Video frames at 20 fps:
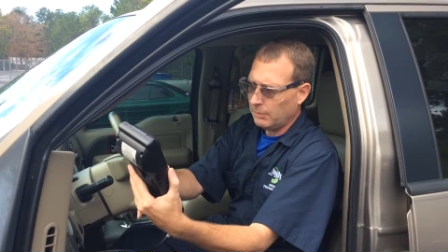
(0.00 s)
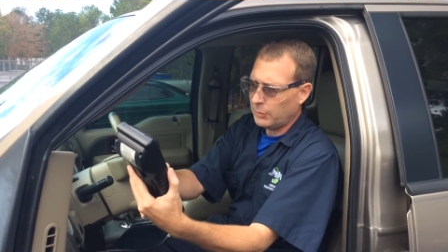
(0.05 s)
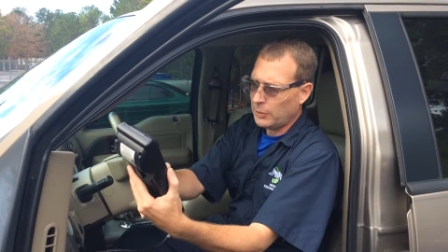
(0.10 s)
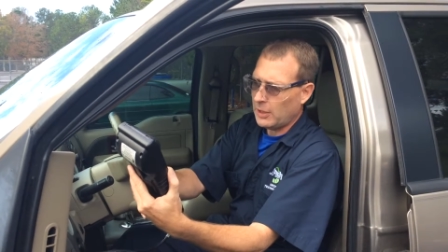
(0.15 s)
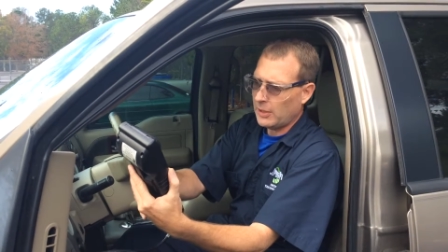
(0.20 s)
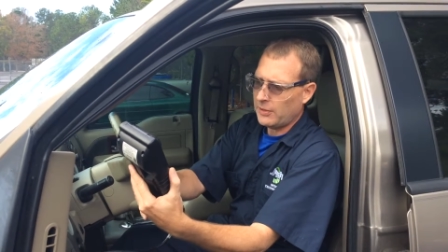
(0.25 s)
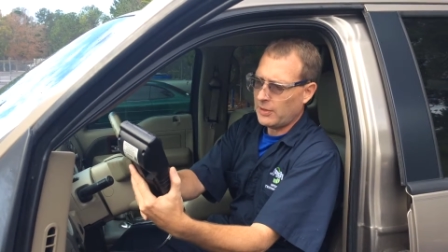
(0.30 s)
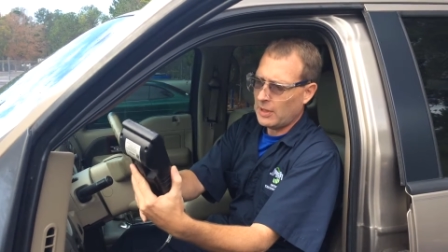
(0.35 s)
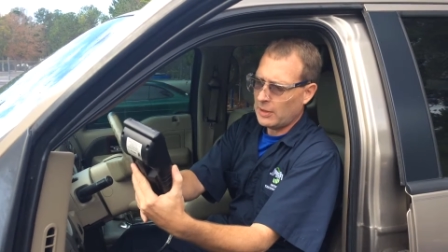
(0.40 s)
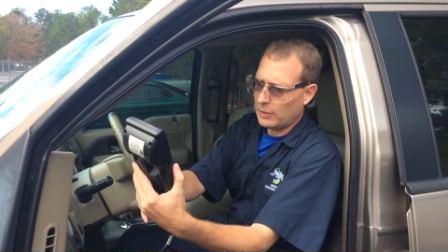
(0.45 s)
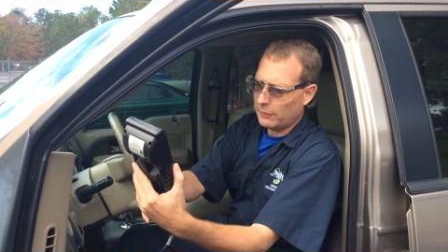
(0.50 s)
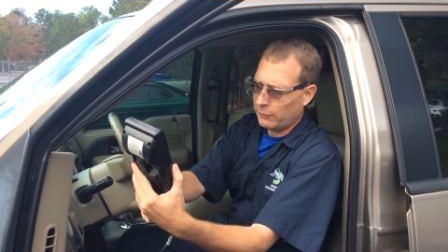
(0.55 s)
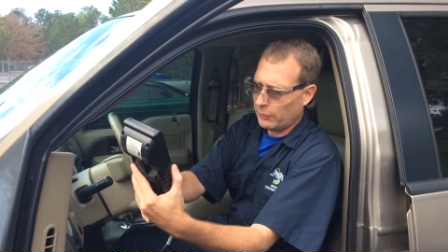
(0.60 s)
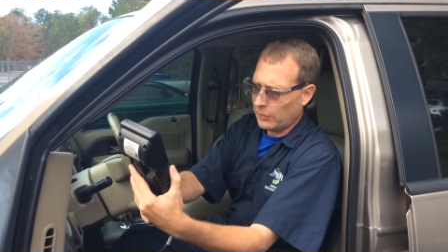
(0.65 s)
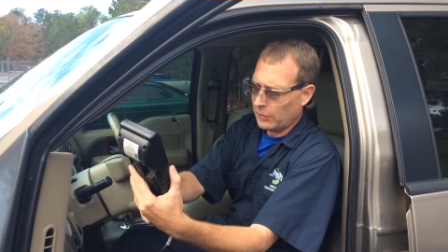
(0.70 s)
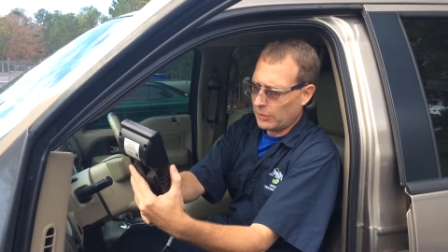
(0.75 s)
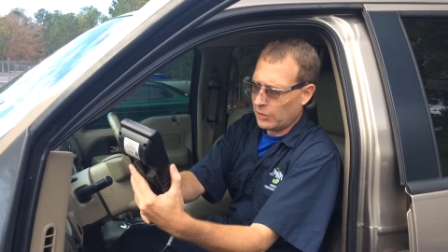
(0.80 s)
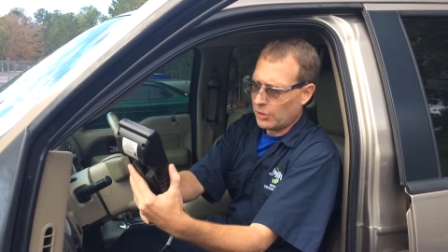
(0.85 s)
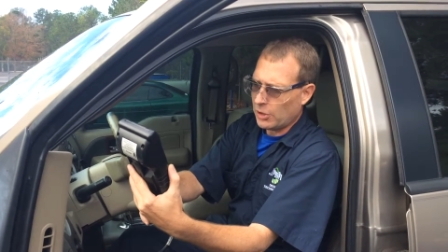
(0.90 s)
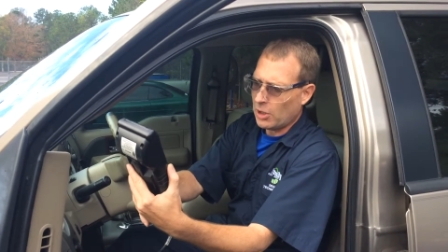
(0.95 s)
Press enter for
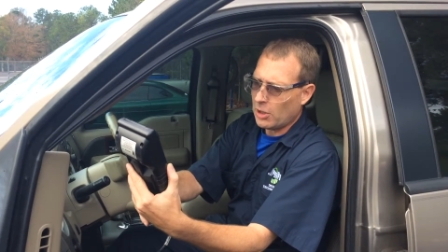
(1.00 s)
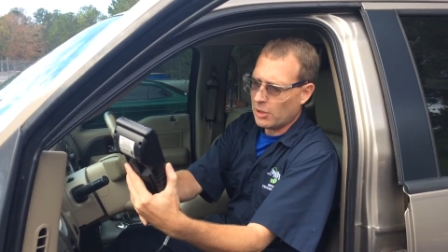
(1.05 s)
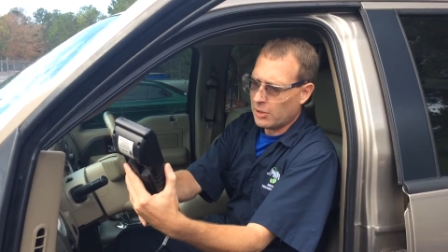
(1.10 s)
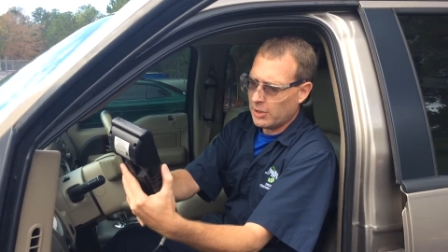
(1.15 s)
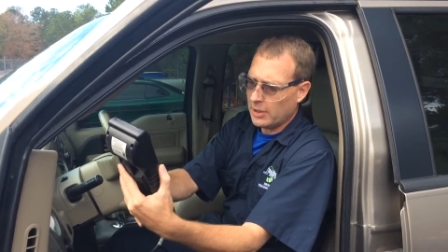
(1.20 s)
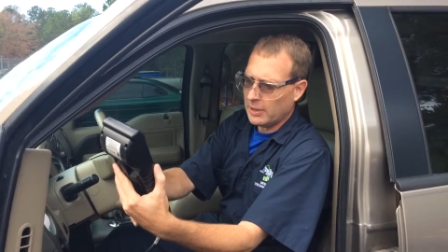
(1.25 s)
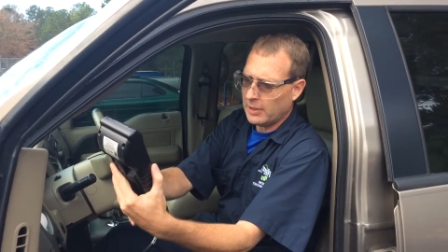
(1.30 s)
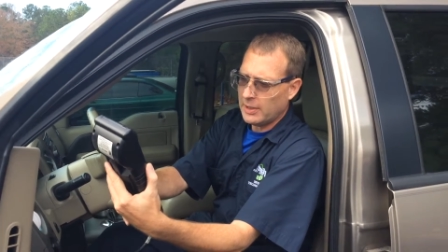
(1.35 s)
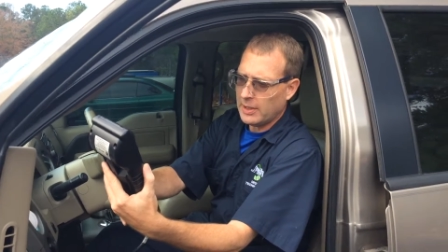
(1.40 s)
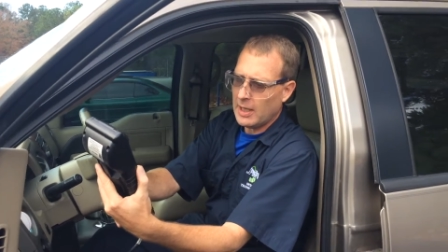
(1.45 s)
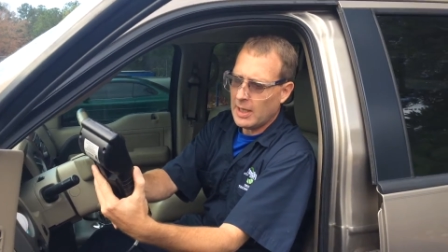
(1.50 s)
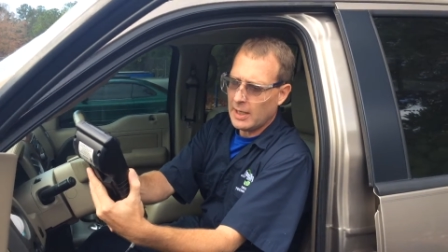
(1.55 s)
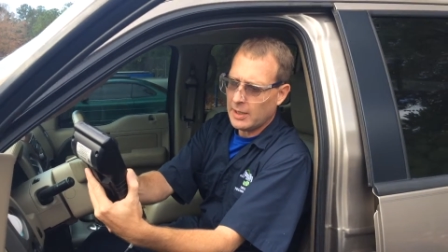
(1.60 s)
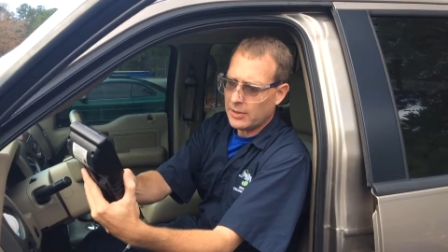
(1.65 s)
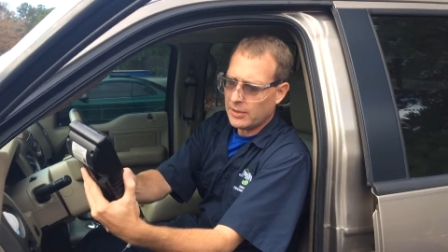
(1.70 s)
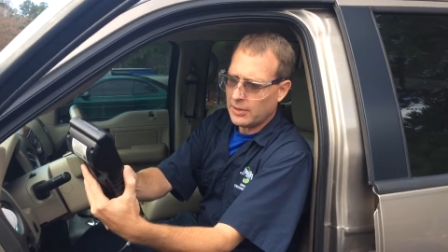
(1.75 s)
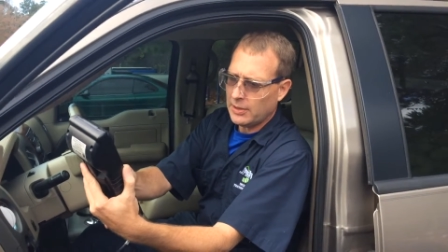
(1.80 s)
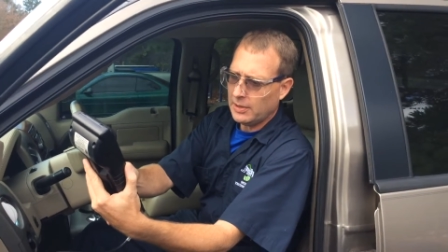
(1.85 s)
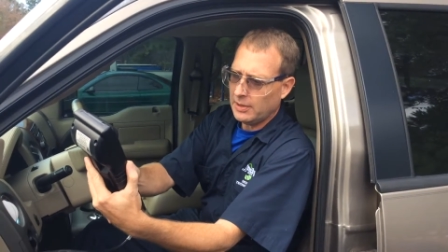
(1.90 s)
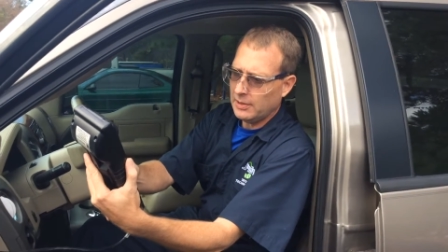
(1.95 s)
the charging
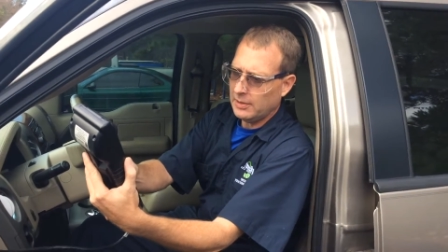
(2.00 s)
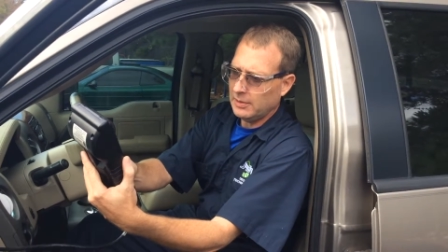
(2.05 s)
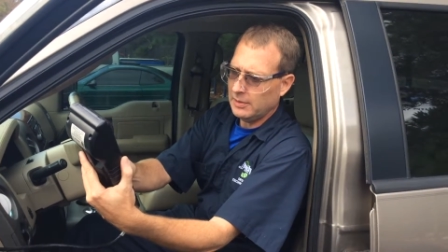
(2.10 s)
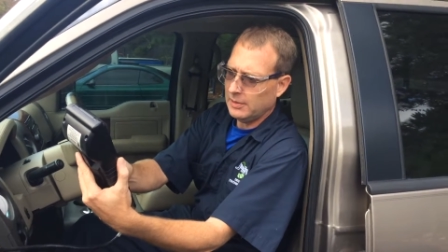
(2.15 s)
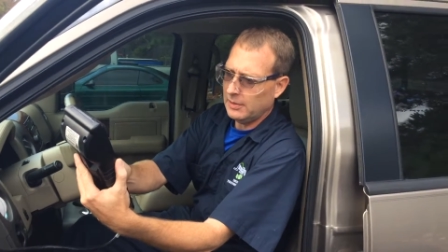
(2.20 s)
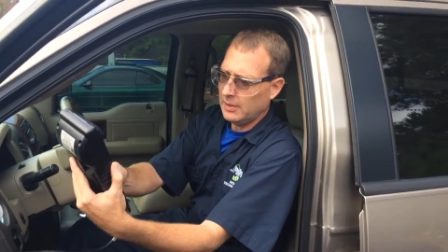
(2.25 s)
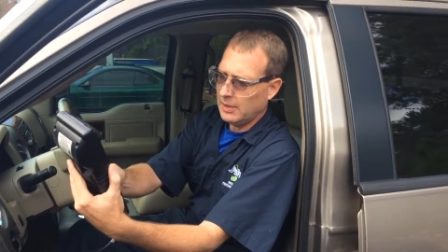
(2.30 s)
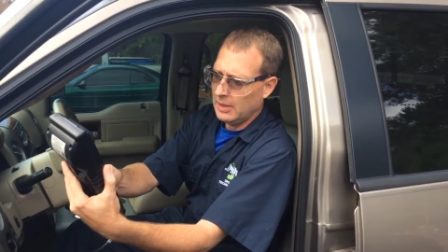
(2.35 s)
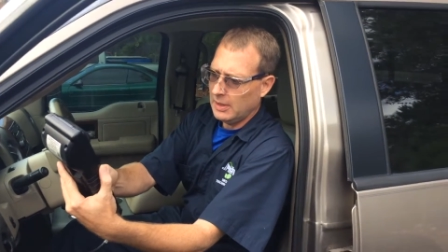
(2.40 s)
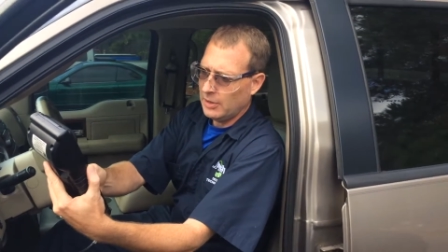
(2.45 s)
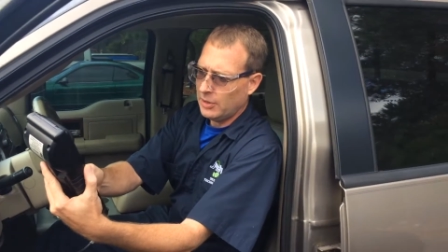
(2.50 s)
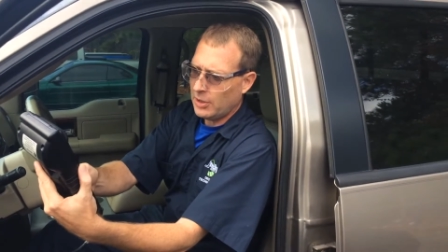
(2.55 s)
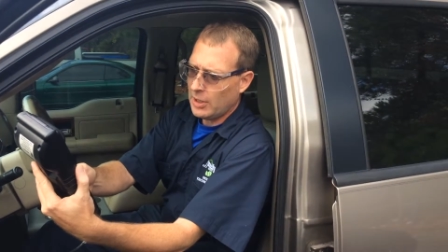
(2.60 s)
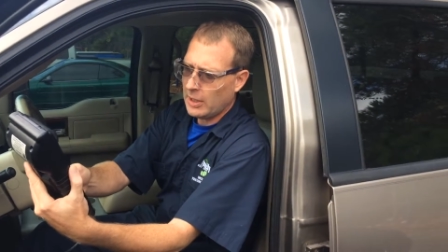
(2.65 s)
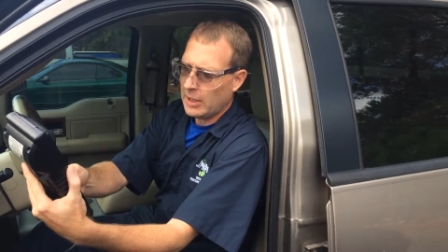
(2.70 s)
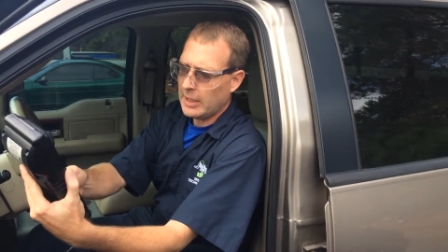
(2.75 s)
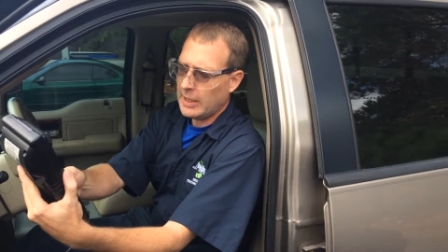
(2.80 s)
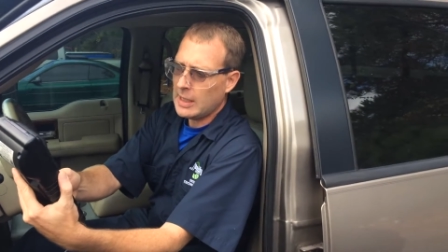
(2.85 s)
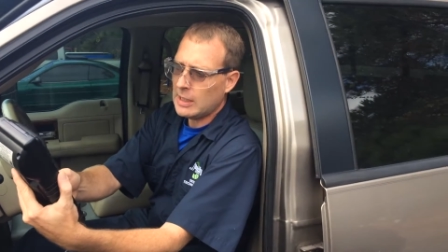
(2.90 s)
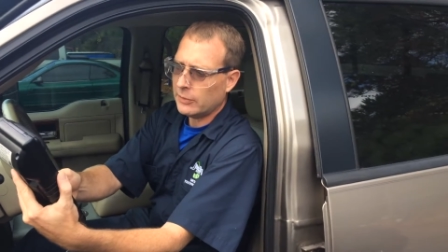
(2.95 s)
test.
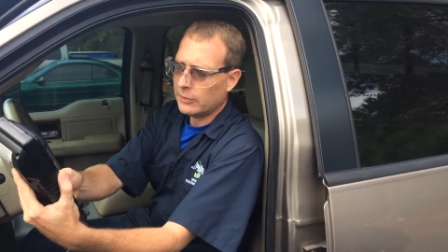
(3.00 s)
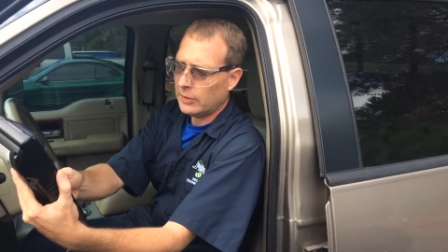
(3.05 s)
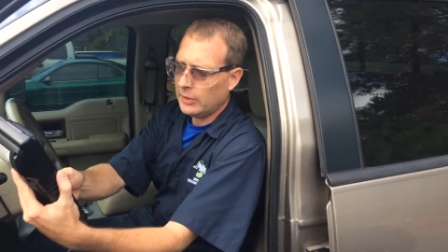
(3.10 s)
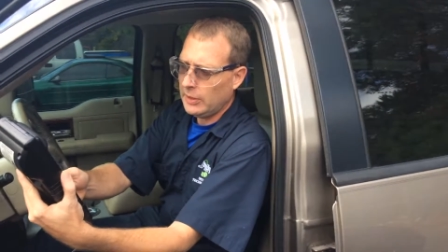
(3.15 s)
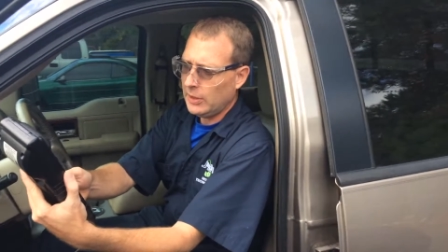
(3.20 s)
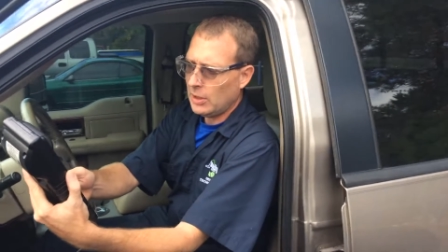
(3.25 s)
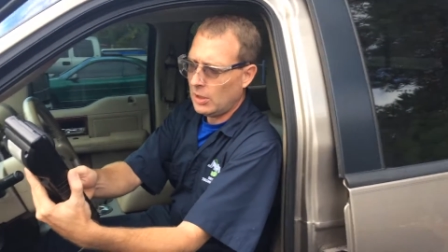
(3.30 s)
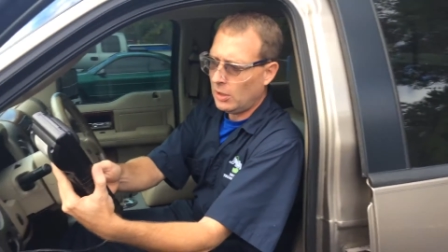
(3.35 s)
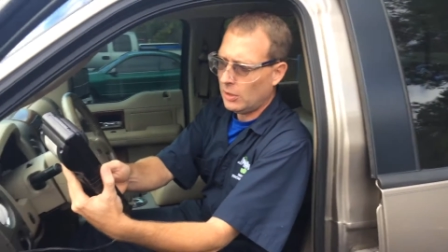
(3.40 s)
Checking out the